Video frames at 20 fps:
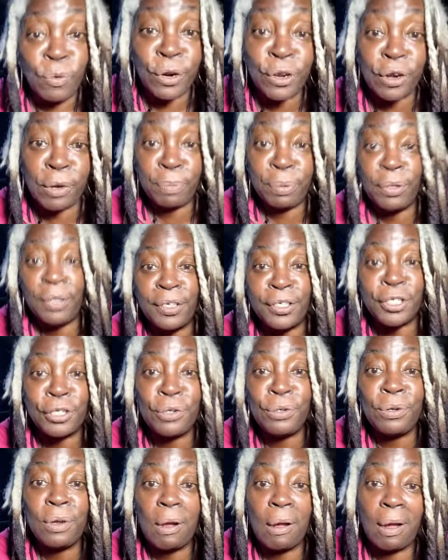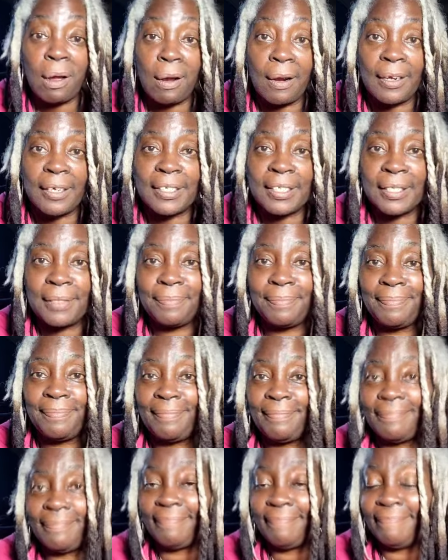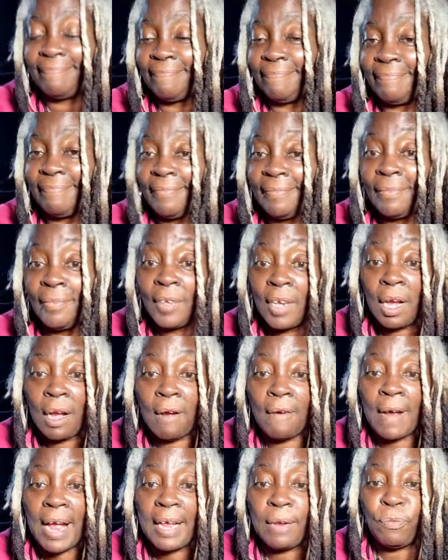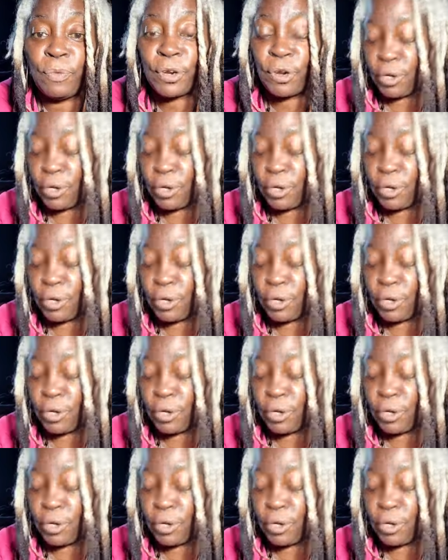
We're gonna pull two cards. All right, we're